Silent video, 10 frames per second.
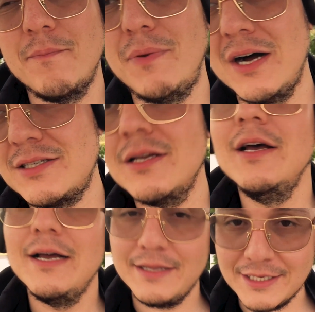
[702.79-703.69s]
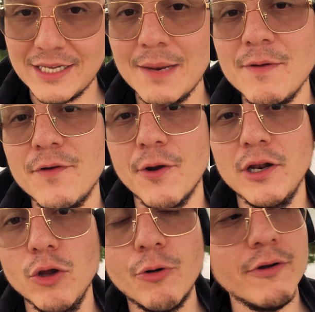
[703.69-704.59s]
bus. That's gonna be very
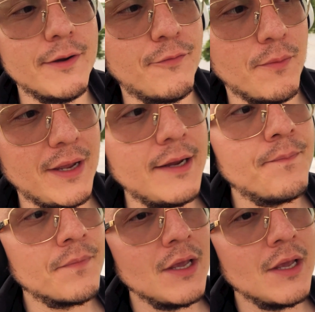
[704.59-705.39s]
lucrative for me.